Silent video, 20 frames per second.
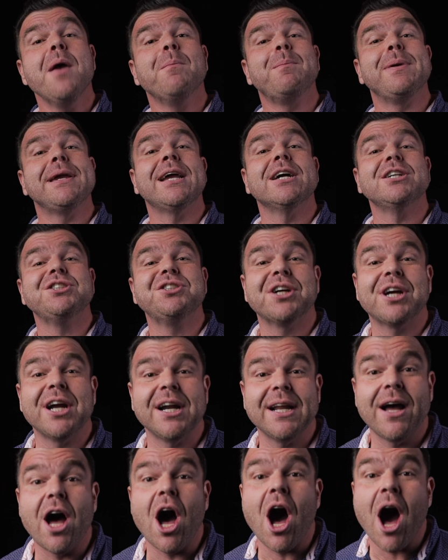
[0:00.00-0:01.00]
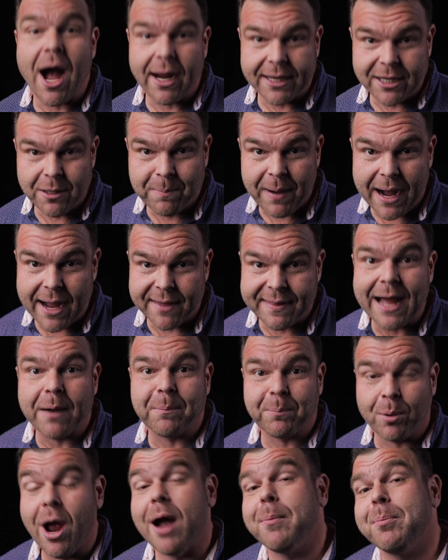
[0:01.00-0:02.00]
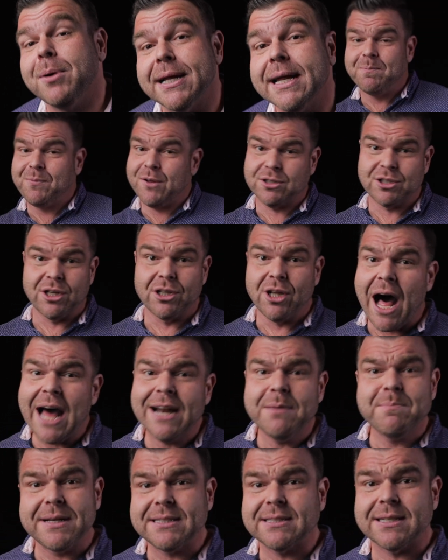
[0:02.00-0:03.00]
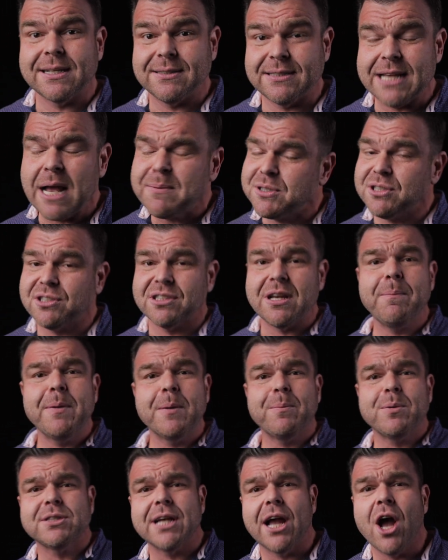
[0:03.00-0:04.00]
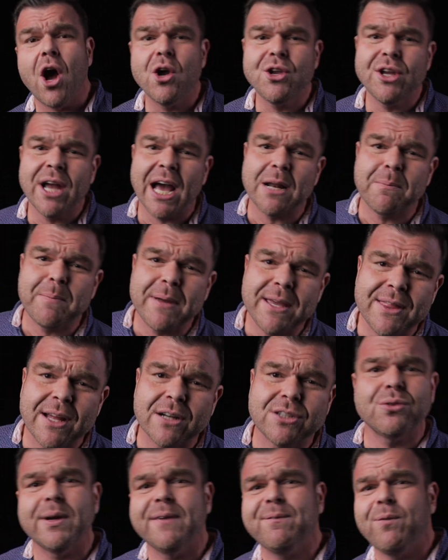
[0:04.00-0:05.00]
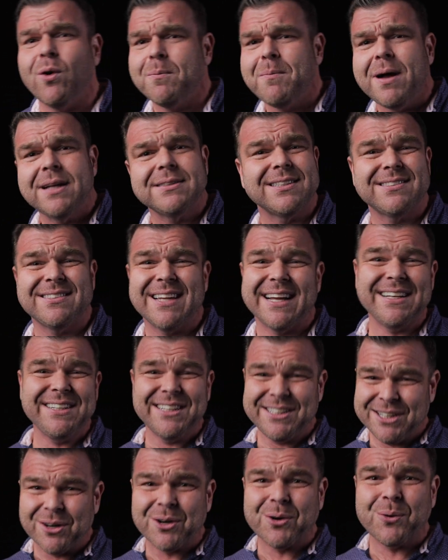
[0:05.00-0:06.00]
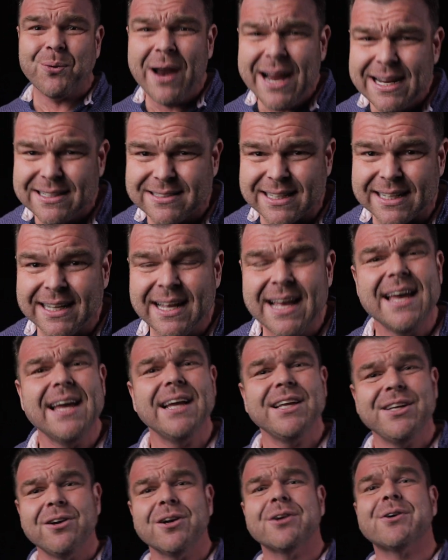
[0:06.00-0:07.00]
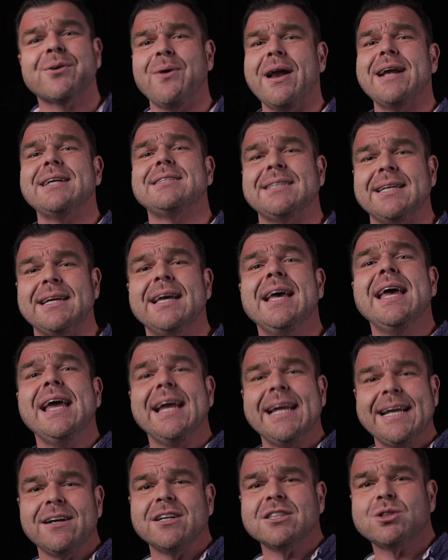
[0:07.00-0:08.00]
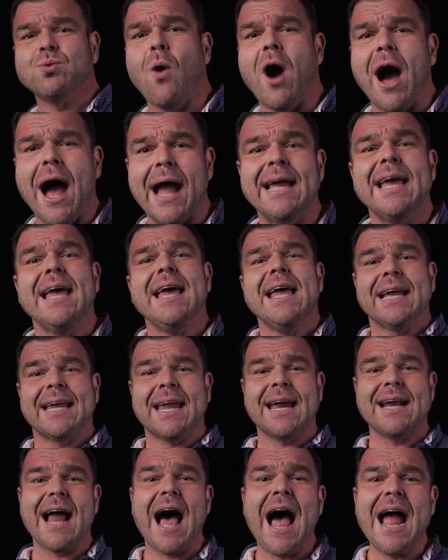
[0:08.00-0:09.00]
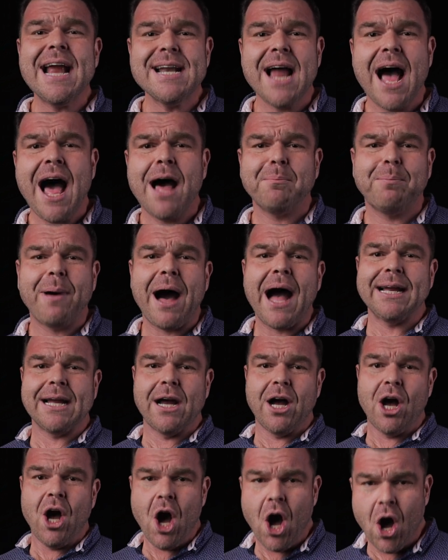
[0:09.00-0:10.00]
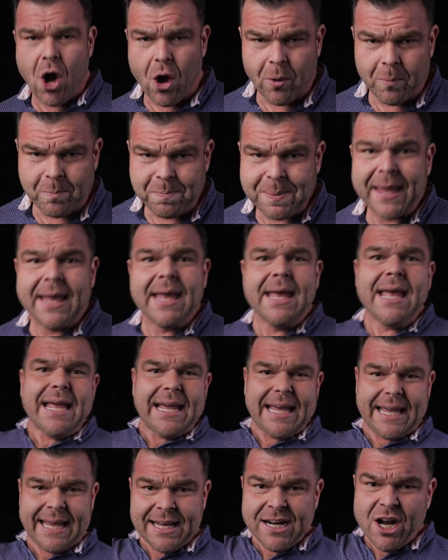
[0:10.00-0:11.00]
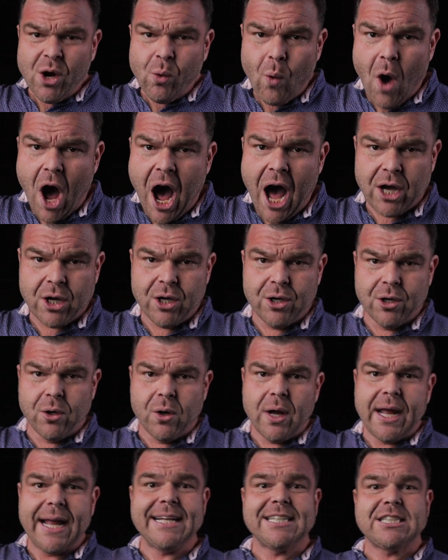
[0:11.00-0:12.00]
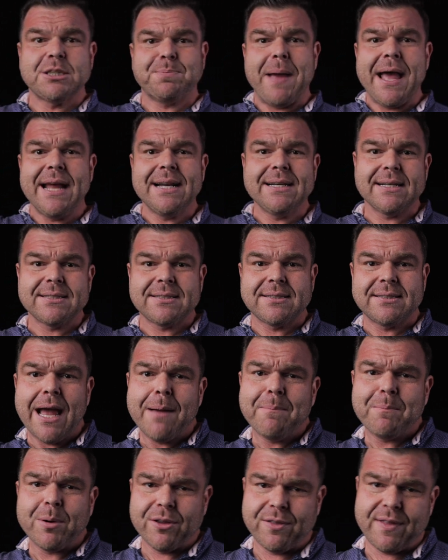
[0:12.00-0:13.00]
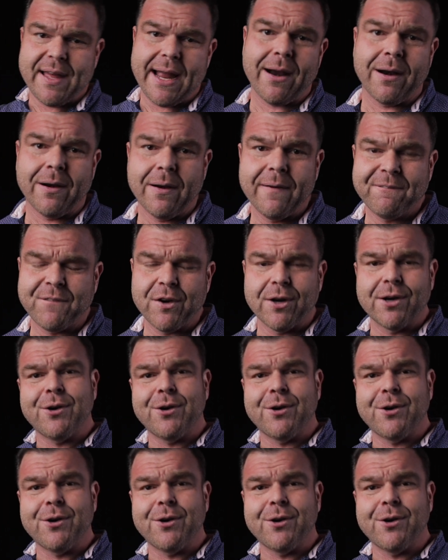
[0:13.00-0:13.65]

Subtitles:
Because you're going to occupy that property. There's a lot of misconceptions. Some people say, oh, you got to be there 3-4 months. It's like, you're crazy. You're crazy. Here's why. Can I not buy a home in Oahu and spend December there for